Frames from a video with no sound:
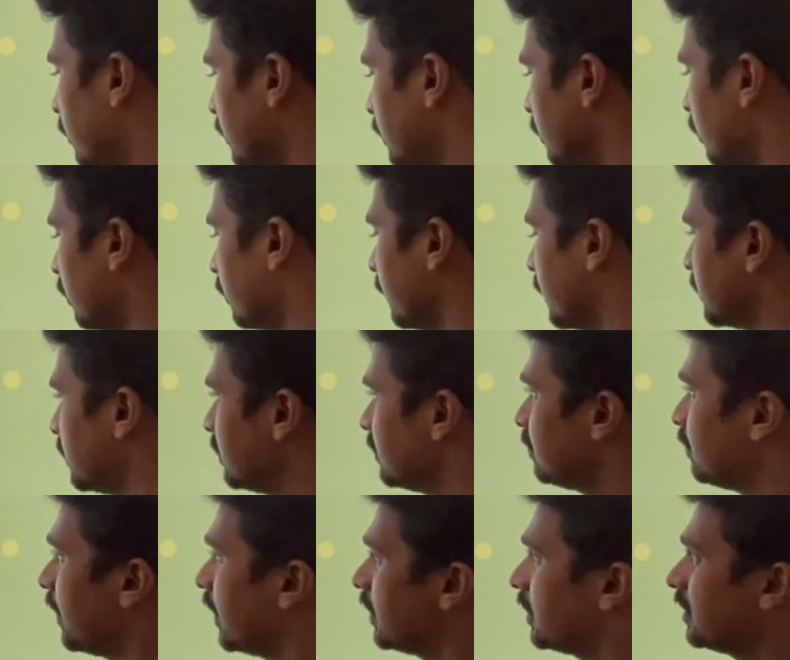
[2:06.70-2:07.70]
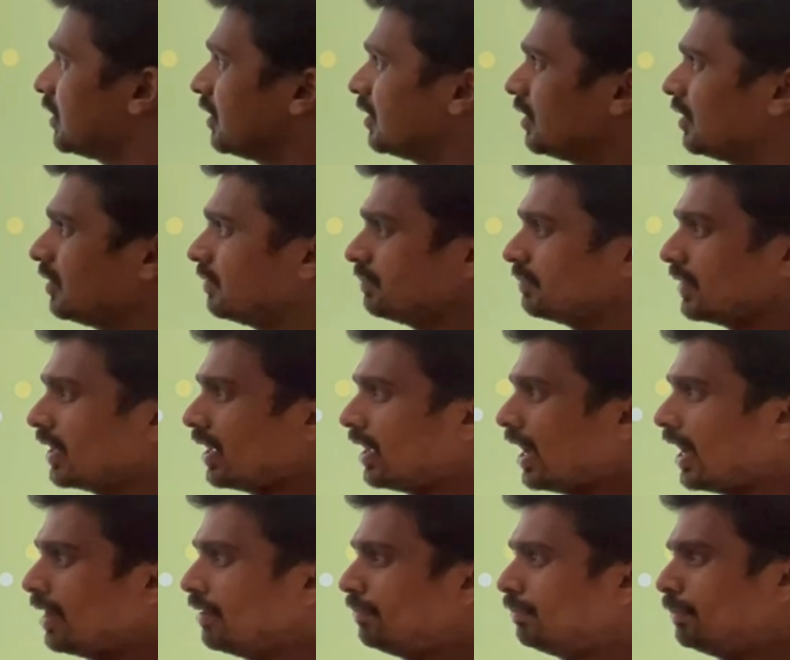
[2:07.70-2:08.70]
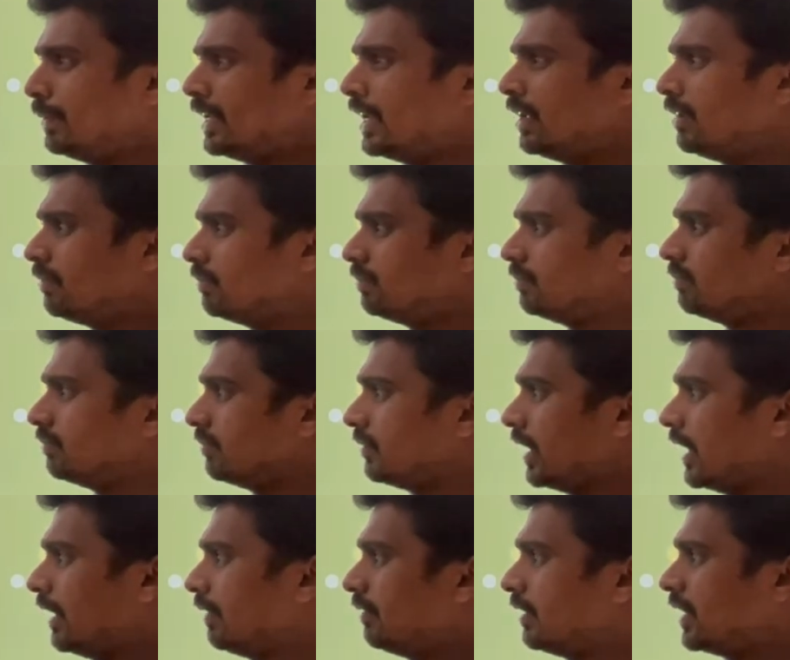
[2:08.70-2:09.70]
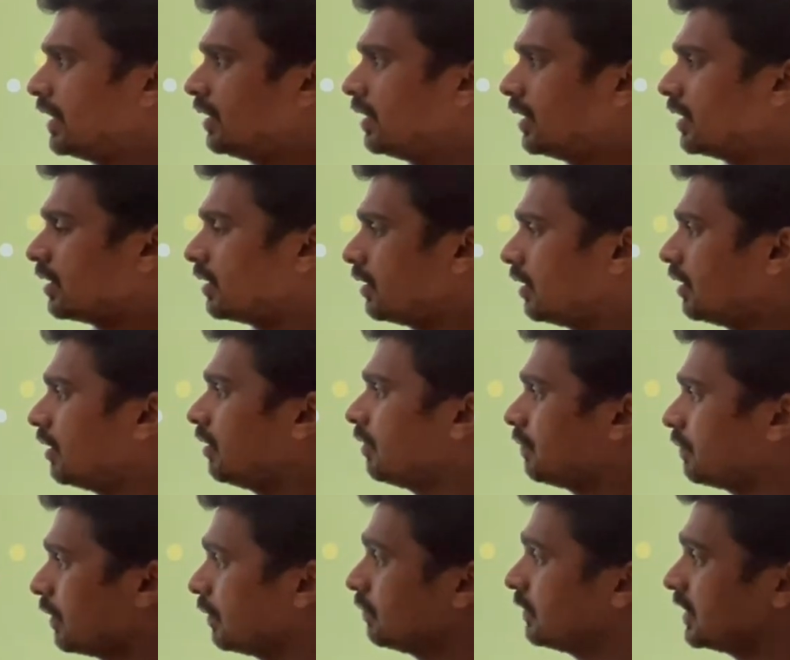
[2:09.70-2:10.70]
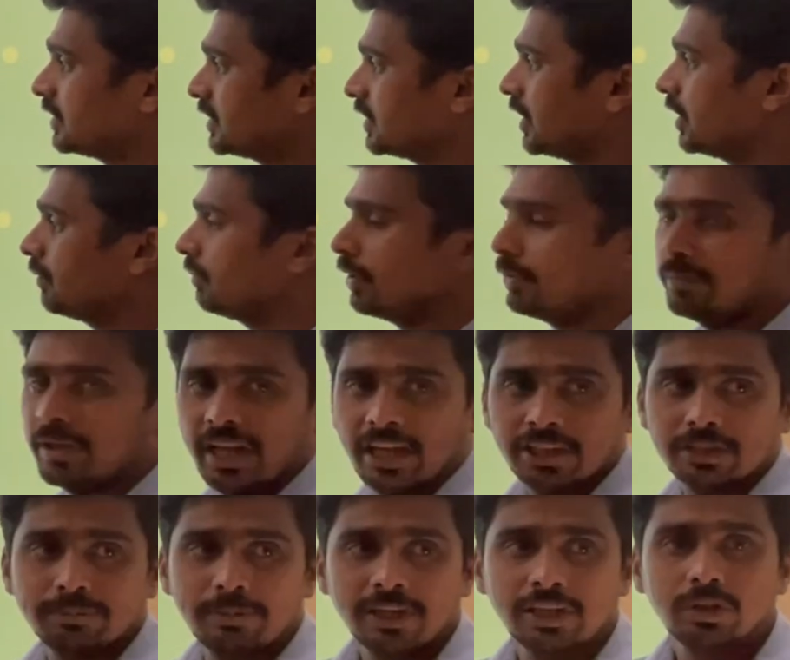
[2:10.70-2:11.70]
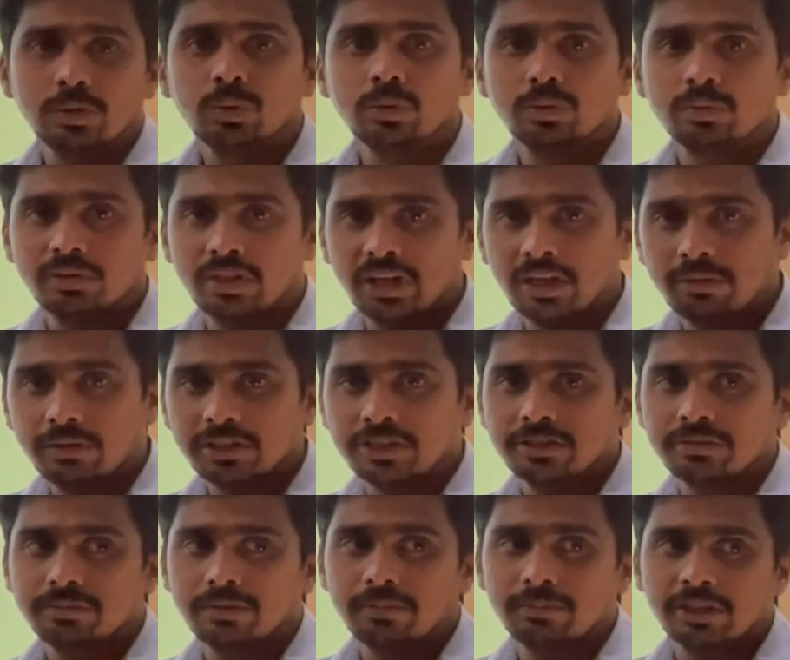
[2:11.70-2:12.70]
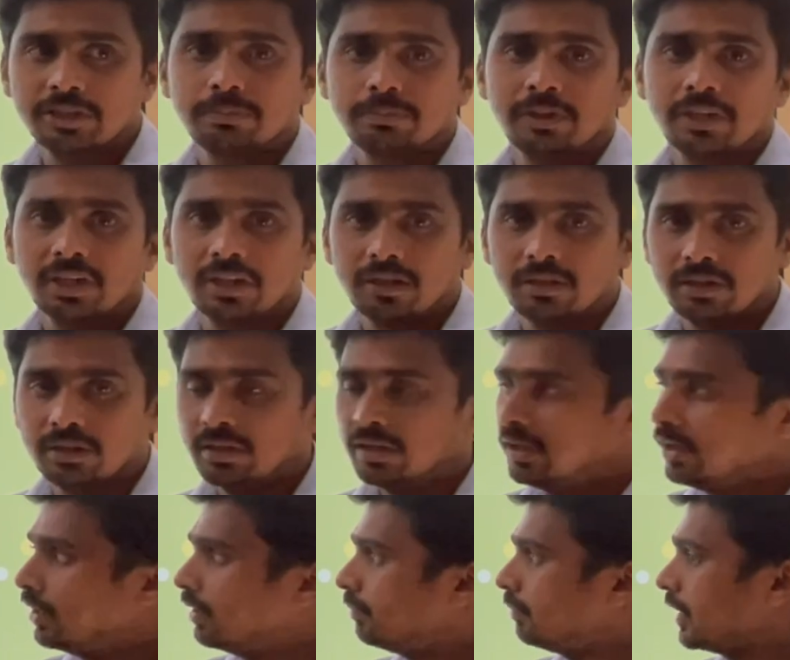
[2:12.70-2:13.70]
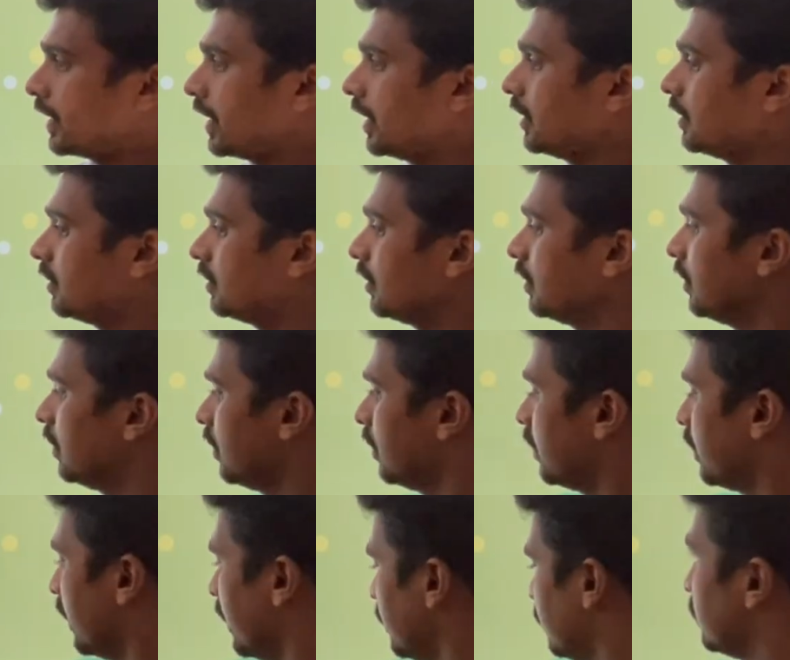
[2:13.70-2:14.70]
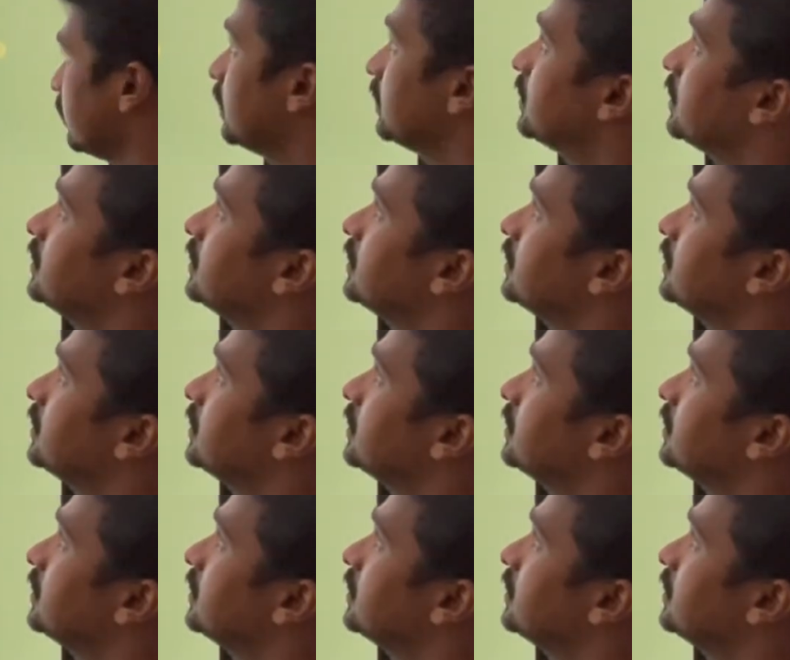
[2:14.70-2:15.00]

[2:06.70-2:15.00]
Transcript: no questions, but uh, I believe every year uh, from this year we may expect two to three questions from this particular bucket right this is